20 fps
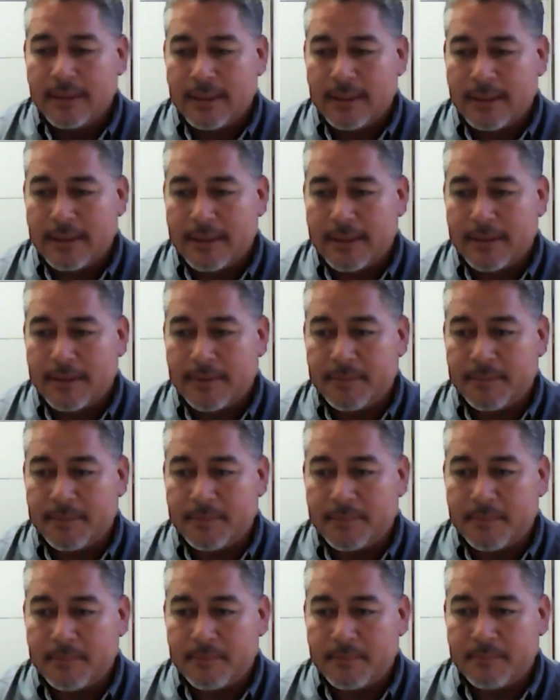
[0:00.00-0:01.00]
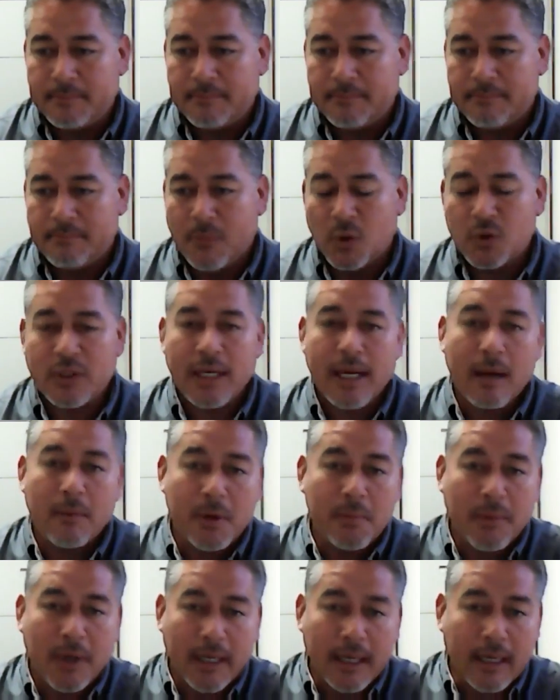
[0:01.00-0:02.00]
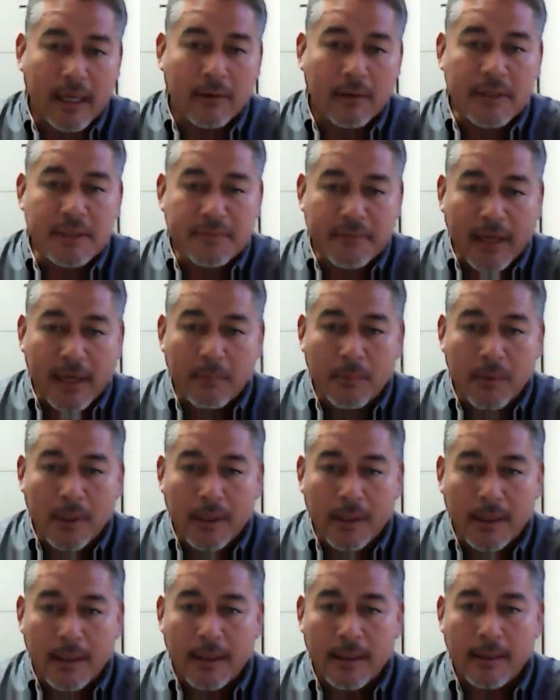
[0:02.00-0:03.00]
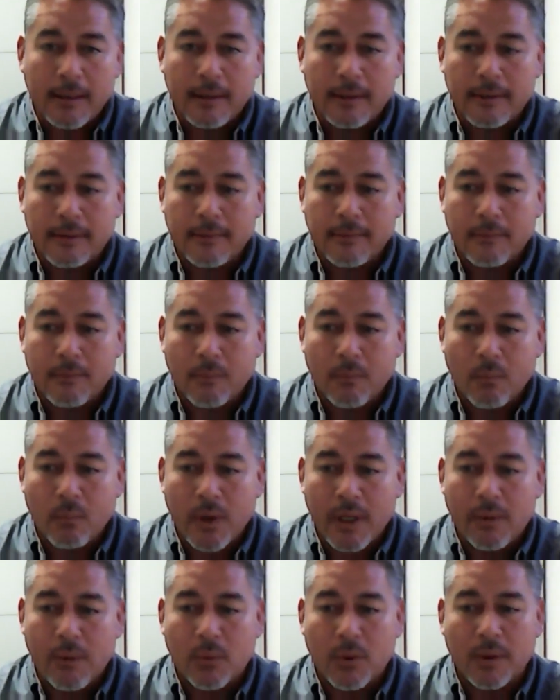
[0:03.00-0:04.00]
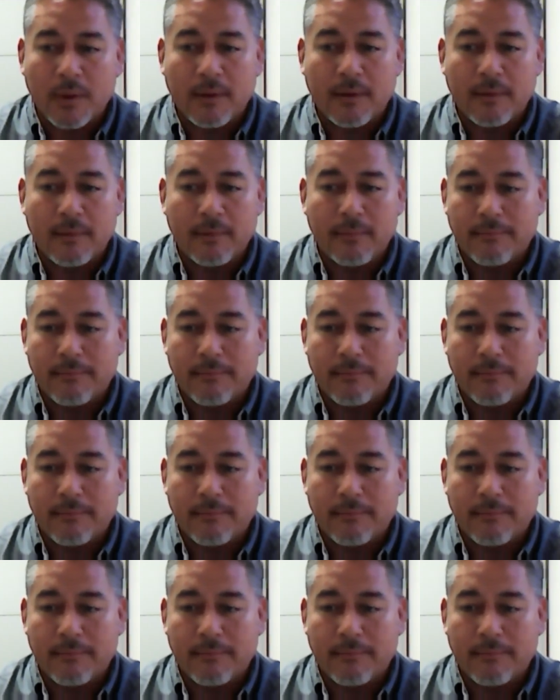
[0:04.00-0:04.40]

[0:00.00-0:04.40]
Um, Mostly everybody here is family, and we would